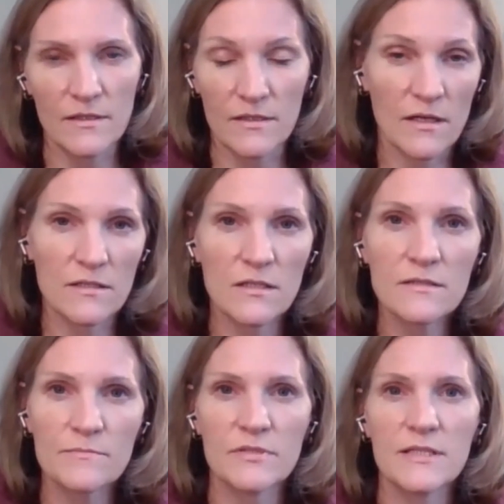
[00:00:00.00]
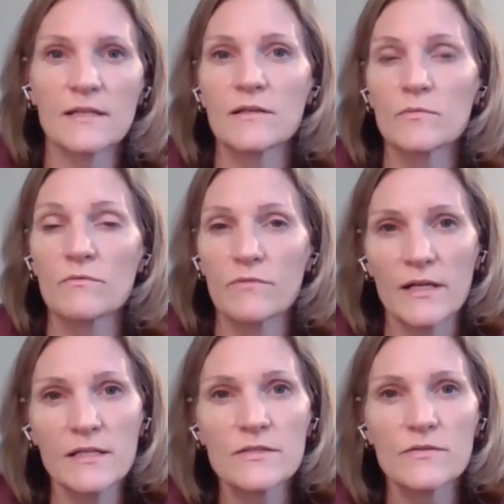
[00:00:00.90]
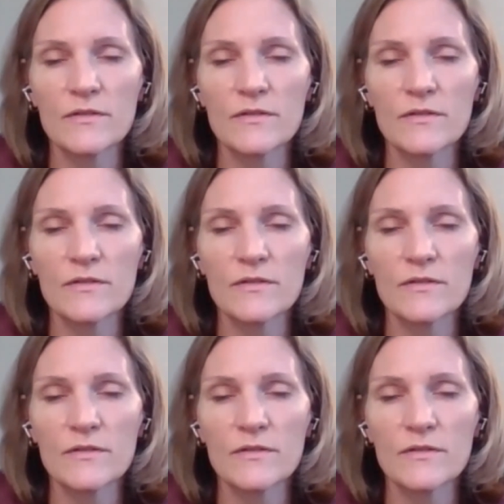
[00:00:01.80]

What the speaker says: young adults in particular will run into.